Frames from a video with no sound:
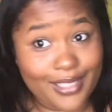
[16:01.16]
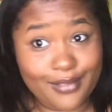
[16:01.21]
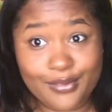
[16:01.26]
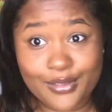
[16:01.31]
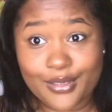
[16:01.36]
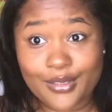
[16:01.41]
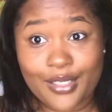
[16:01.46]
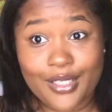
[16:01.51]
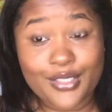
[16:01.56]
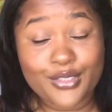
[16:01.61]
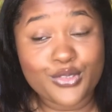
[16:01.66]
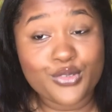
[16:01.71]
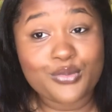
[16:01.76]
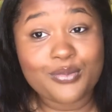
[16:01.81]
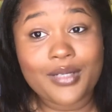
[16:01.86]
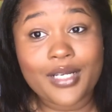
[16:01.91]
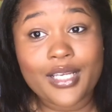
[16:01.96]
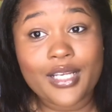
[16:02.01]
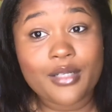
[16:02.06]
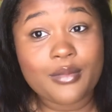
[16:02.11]
even learn how to do
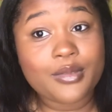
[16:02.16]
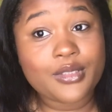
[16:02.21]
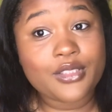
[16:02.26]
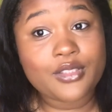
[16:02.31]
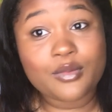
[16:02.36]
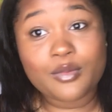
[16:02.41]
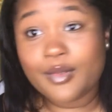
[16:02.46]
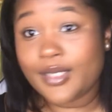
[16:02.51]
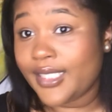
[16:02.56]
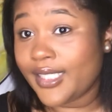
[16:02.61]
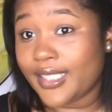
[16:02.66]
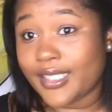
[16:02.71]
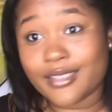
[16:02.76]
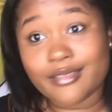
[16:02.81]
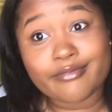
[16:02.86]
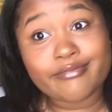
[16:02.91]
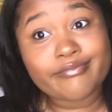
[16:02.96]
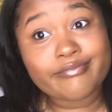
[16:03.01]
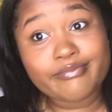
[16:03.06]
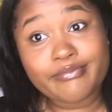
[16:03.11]
my hair with this wig,
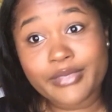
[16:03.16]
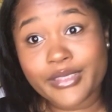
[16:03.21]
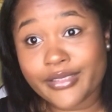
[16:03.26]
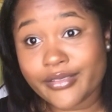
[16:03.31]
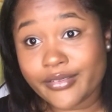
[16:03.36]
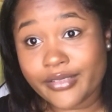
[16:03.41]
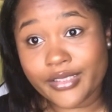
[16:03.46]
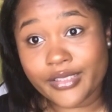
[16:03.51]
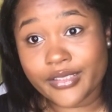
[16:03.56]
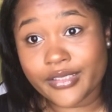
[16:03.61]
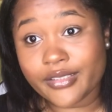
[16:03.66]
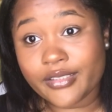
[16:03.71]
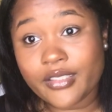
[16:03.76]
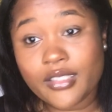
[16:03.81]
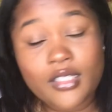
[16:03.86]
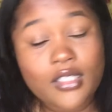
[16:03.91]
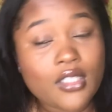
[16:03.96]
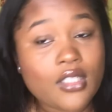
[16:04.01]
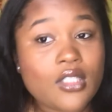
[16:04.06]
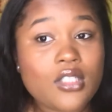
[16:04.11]
period.
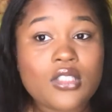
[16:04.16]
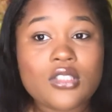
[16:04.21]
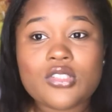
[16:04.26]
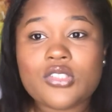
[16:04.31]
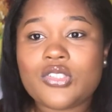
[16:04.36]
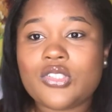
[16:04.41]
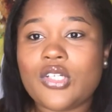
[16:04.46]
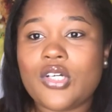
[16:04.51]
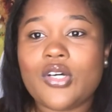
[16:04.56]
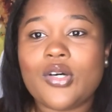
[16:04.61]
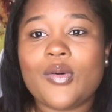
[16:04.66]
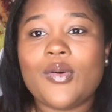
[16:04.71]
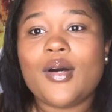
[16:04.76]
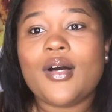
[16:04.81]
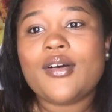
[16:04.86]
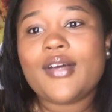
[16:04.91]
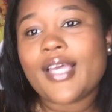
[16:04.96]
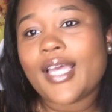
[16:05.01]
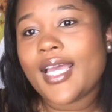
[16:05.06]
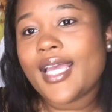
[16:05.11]
So
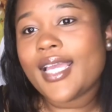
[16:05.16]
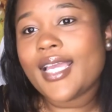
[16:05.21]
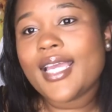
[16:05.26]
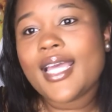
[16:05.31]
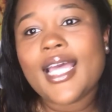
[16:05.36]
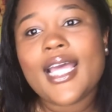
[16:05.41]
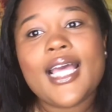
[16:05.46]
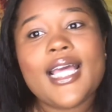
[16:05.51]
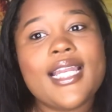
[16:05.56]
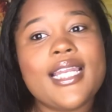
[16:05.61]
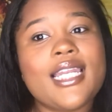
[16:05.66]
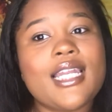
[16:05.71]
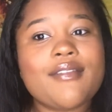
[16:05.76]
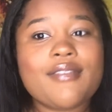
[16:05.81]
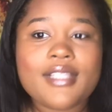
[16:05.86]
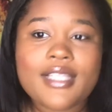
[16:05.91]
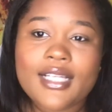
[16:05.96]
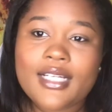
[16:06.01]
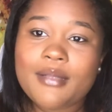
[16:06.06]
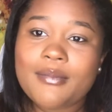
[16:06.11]
okay,
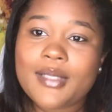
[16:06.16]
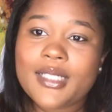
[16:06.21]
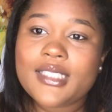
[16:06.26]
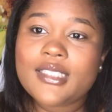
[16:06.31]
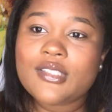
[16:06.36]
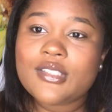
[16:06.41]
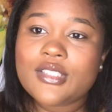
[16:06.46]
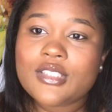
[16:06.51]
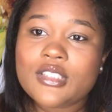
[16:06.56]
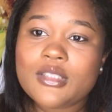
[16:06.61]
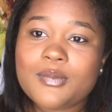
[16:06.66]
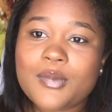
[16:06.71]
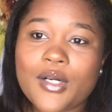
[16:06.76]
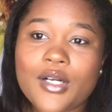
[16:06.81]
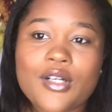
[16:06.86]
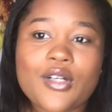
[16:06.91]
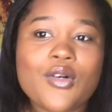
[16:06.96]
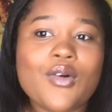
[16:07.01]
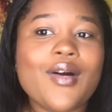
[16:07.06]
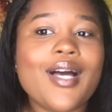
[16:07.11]
never let anybody dull your
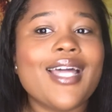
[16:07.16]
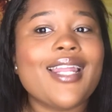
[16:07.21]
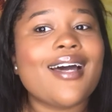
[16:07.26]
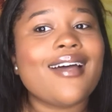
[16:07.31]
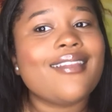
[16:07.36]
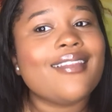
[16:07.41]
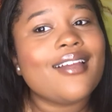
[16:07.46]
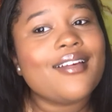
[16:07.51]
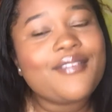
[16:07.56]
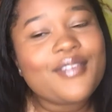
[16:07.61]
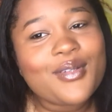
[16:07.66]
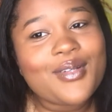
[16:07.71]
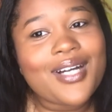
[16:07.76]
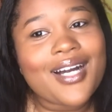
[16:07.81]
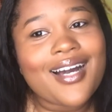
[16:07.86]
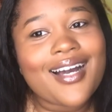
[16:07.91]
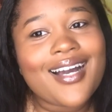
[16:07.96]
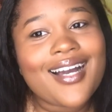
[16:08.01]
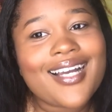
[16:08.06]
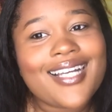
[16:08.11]
sparkle, and I love you
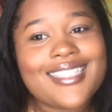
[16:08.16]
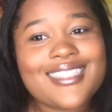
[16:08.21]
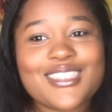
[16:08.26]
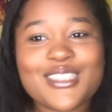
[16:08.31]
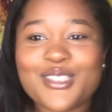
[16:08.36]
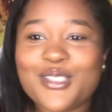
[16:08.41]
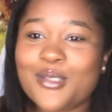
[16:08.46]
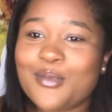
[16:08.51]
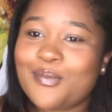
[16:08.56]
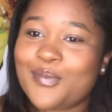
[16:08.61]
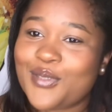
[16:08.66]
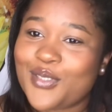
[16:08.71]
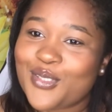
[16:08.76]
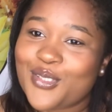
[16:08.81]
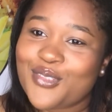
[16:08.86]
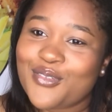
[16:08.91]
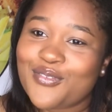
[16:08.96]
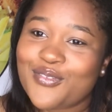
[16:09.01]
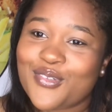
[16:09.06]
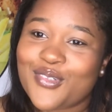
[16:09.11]
guys. You're
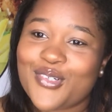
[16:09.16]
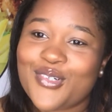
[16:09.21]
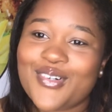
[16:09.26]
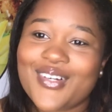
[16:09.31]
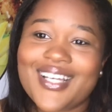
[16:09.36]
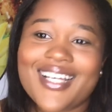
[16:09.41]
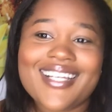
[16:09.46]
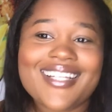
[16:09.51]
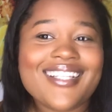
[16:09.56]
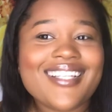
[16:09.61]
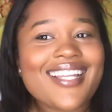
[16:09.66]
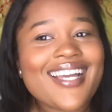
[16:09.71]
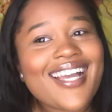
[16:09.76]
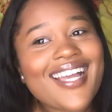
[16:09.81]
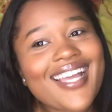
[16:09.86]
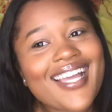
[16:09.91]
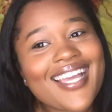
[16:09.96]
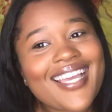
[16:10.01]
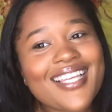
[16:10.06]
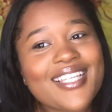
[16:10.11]
beautiful. Good
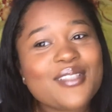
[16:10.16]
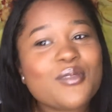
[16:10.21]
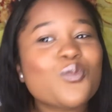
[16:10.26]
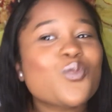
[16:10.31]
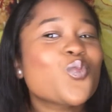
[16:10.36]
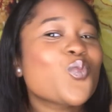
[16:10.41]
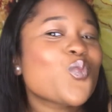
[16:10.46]
night.